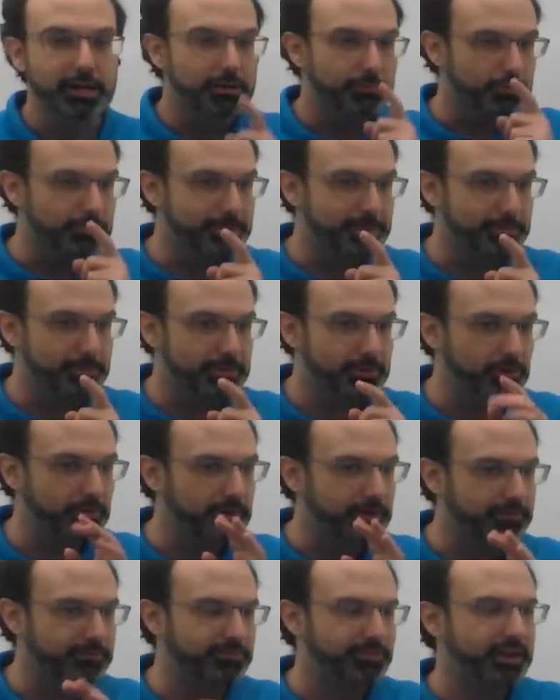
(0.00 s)
Remember, though,
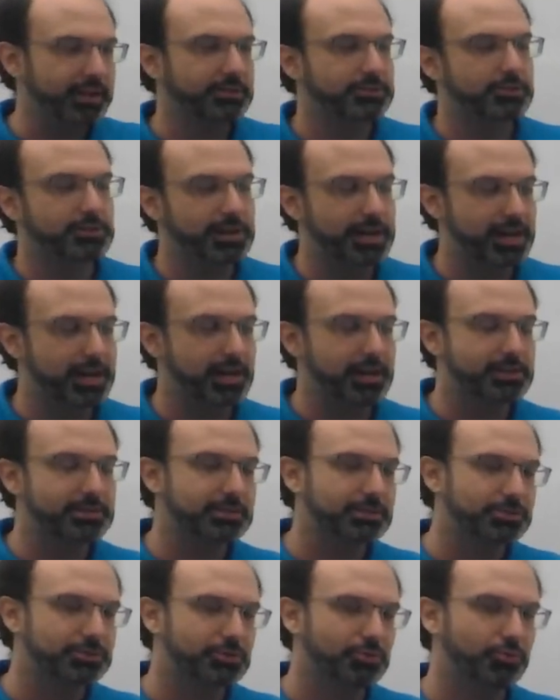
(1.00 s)
a vector has
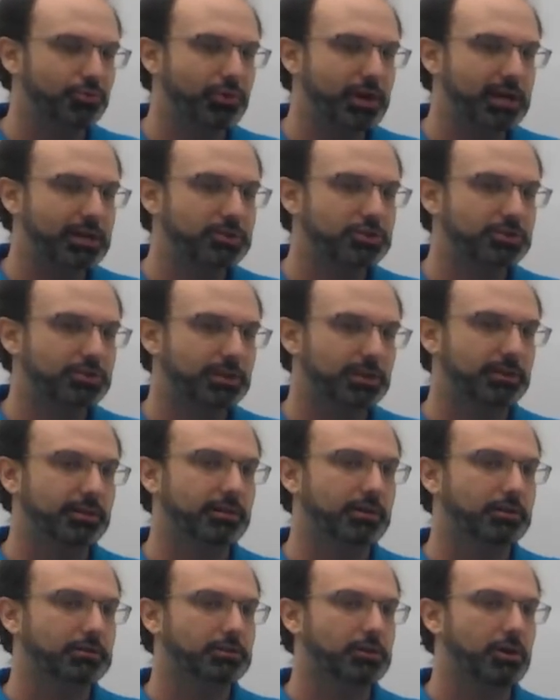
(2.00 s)
direction
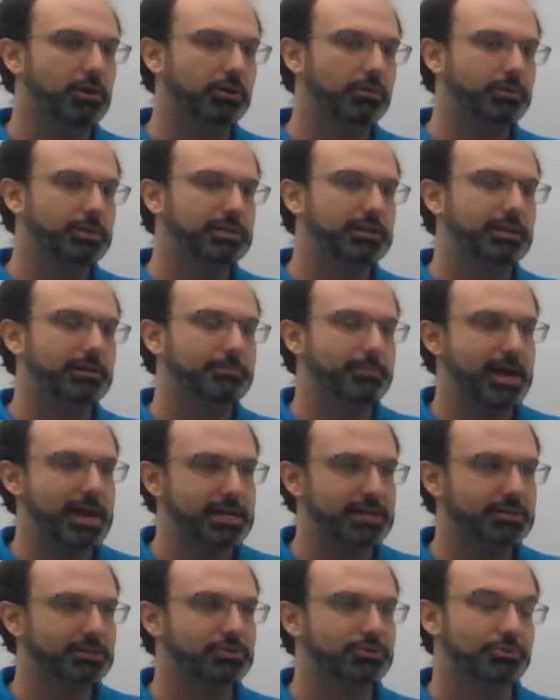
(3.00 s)
along with that
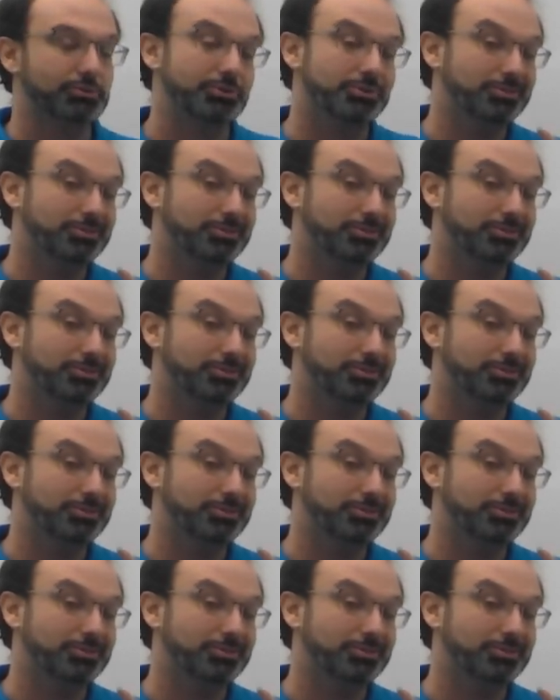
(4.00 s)
magnitude,